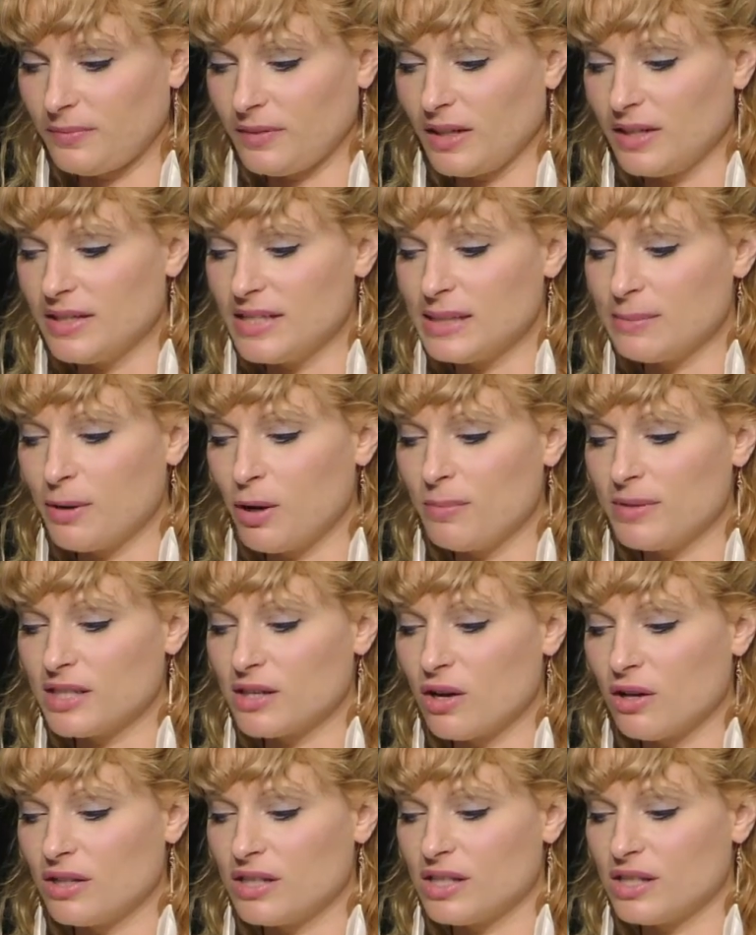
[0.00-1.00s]
And this poem is
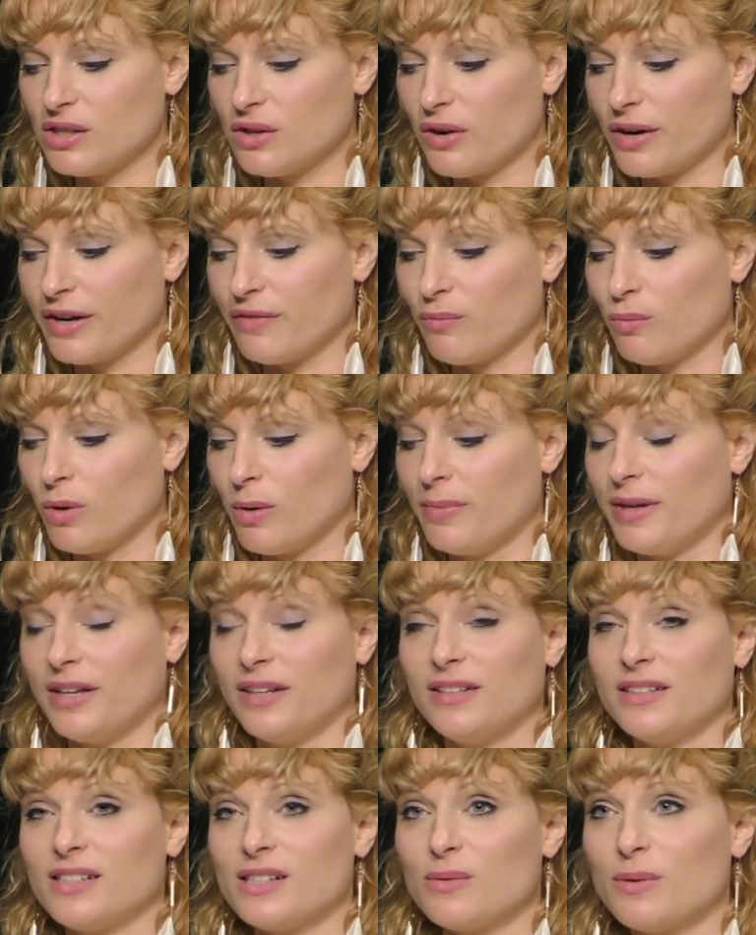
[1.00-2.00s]
called The Story of
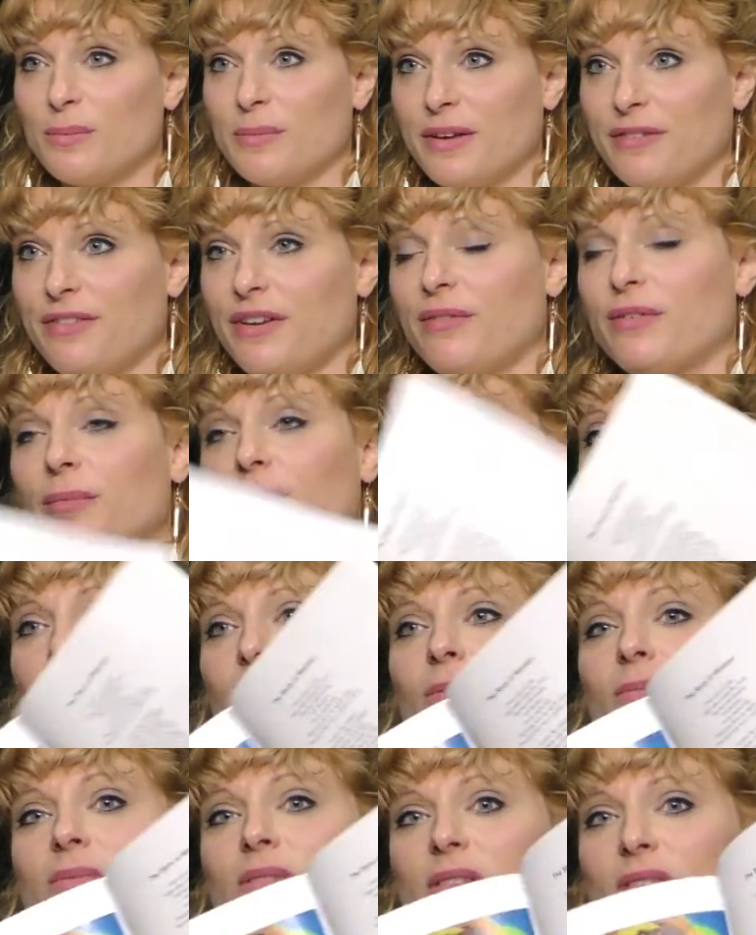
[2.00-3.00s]
Woman. It's one of my favorite
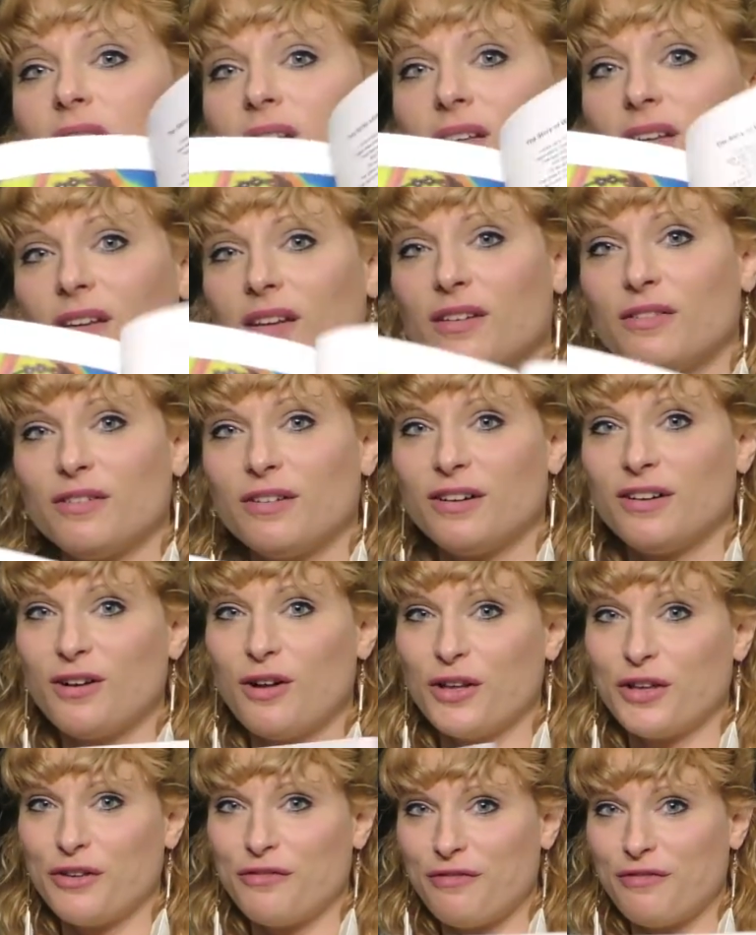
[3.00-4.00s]
poems for
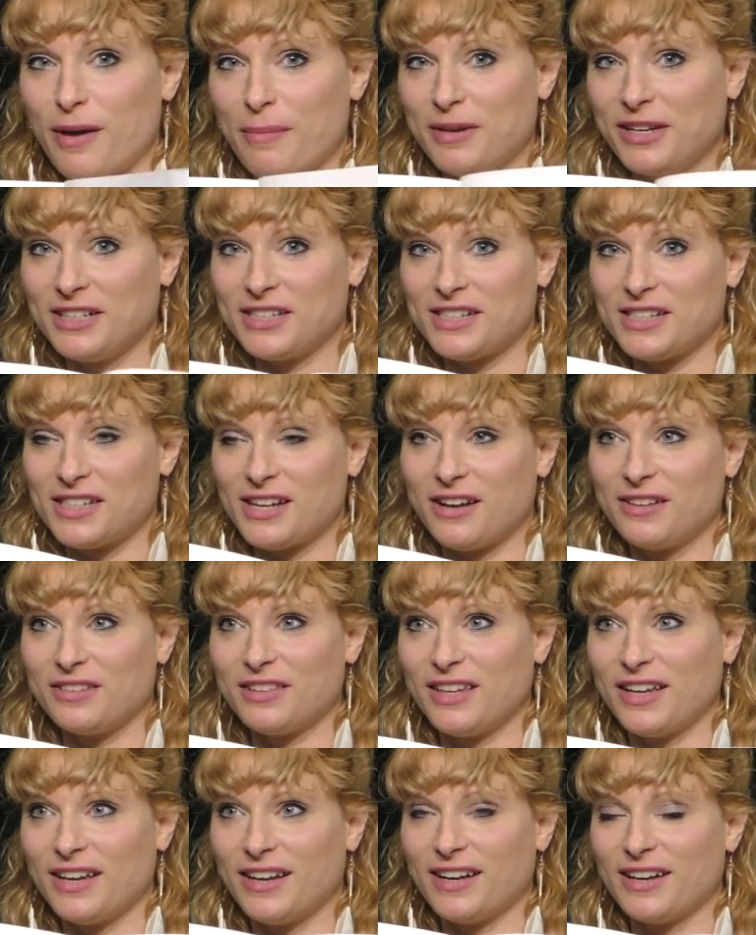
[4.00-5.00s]
all you feminists out
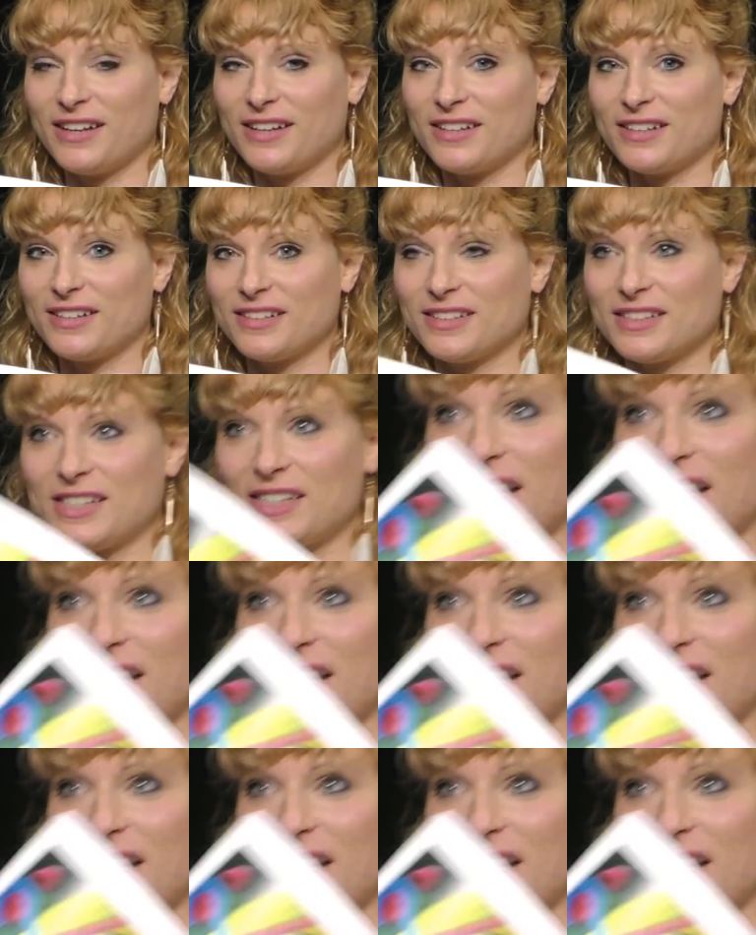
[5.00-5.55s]
there. This is